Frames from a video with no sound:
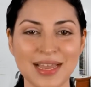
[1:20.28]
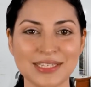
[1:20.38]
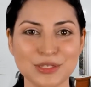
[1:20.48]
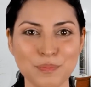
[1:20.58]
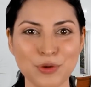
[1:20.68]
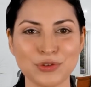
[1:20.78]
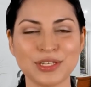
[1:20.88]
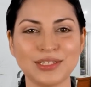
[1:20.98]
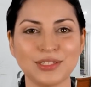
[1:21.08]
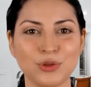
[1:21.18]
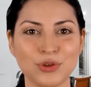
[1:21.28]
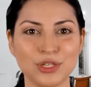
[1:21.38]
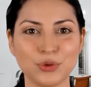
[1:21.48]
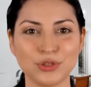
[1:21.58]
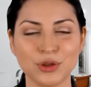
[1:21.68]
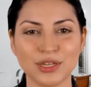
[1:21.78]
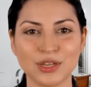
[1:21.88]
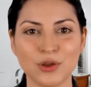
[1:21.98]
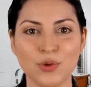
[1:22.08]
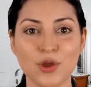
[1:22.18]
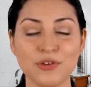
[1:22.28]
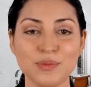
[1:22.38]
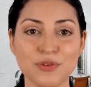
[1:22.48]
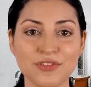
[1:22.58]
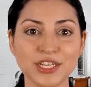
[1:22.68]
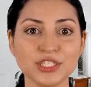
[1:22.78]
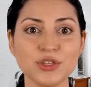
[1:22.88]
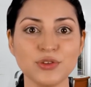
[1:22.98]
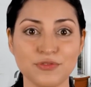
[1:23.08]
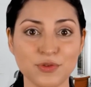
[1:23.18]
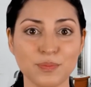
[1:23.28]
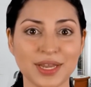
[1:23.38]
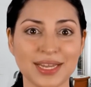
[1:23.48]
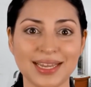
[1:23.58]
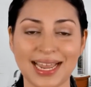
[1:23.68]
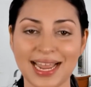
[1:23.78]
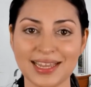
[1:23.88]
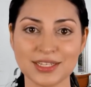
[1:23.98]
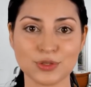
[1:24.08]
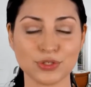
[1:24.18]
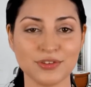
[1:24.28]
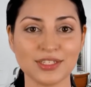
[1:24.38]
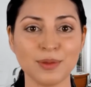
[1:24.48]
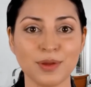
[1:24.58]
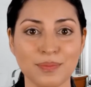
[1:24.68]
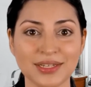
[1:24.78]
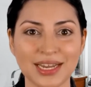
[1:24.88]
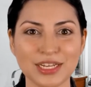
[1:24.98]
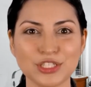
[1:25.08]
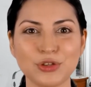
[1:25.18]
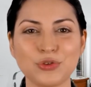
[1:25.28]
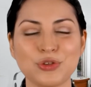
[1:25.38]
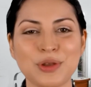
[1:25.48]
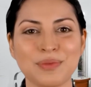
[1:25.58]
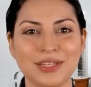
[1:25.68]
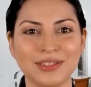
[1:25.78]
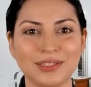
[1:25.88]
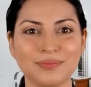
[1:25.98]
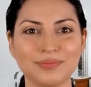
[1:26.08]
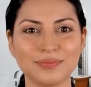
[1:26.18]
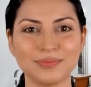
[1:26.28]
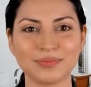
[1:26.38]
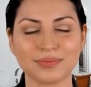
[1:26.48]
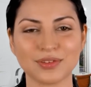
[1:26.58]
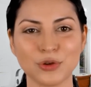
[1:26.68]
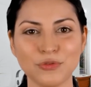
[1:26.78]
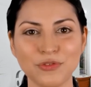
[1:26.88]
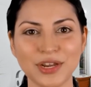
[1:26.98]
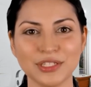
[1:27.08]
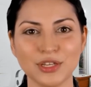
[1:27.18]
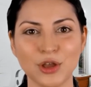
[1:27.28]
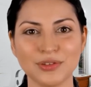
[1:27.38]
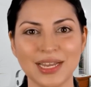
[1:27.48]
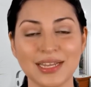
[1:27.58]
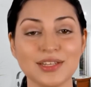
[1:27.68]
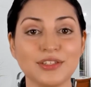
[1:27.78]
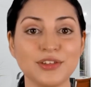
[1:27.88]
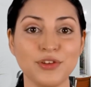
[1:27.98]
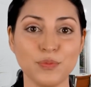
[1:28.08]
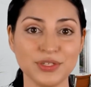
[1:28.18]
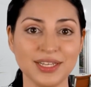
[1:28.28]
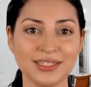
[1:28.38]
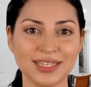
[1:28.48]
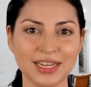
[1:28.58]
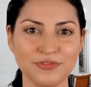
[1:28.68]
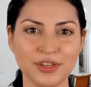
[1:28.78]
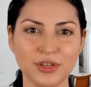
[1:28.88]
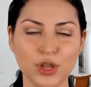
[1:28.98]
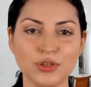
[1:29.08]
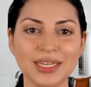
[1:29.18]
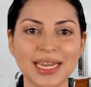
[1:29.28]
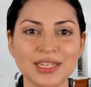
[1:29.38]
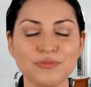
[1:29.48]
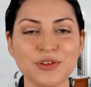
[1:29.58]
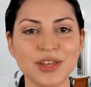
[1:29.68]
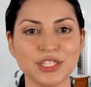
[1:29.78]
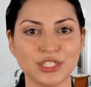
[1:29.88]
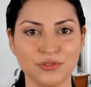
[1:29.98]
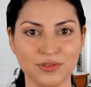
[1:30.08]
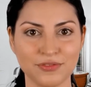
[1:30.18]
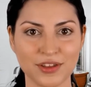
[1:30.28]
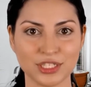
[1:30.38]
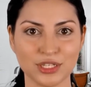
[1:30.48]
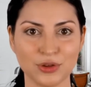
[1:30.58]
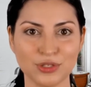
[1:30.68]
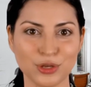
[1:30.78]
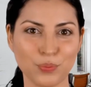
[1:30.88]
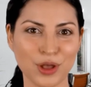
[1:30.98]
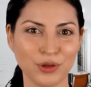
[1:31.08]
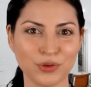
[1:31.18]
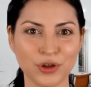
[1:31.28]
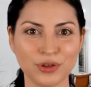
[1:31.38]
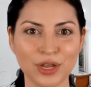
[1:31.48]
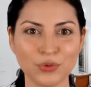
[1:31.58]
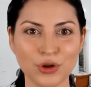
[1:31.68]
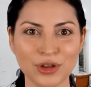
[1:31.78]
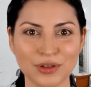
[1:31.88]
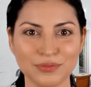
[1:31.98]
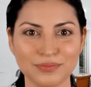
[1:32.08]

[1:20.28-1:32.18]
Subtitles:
It's important to talk to your doctor or other professional before beginning any sort of supplementation or treatments. Feel free to contact us if you want us to give you the contact information of professionals who work with our network.